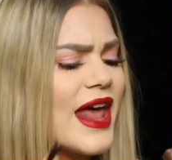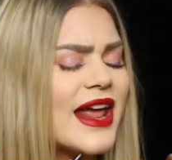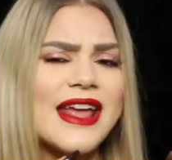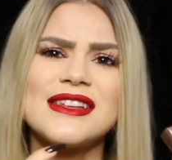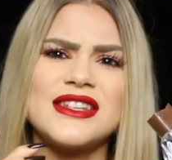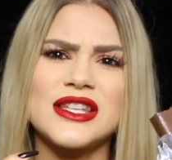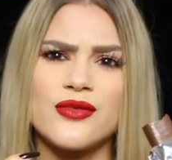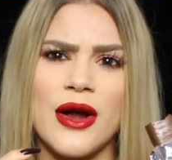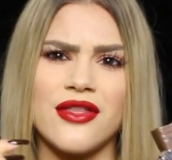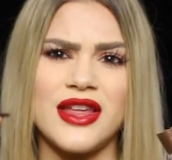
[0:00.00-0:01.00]
and I guess that's
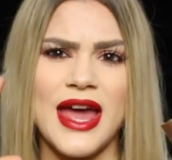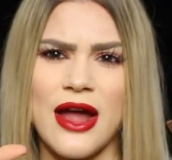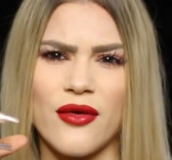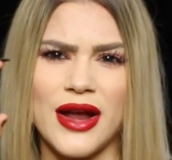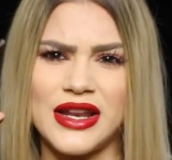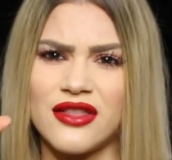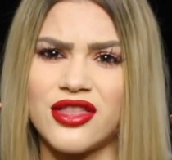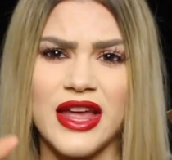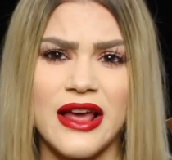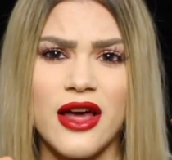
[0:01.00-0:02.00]
where the
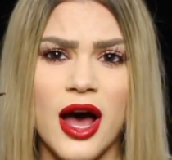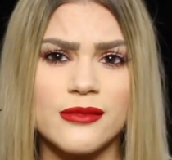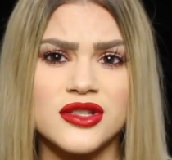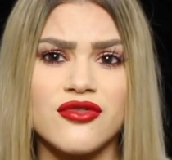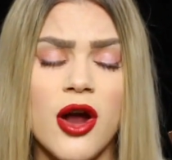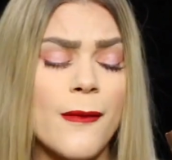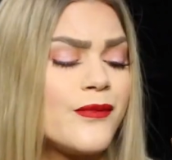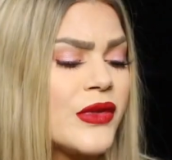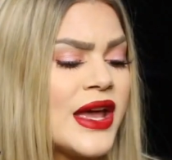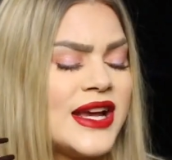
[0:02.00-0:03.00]
aerated thing comes
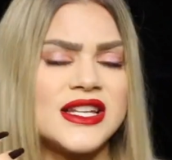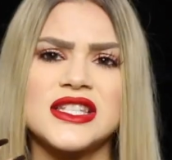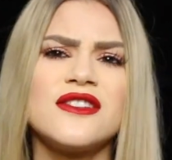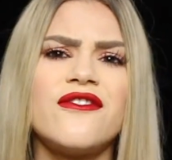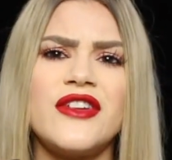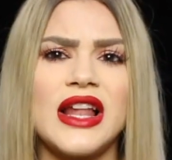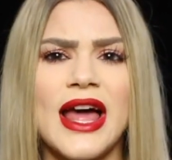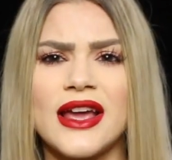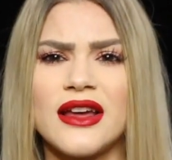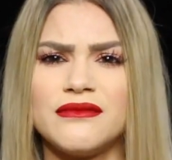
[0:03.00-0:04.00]
from. It doesn't feel
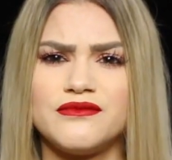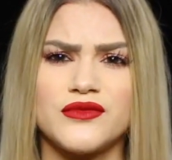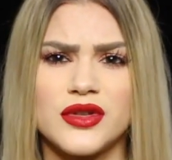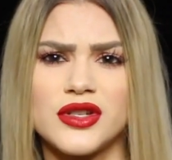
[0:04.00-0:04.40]
like a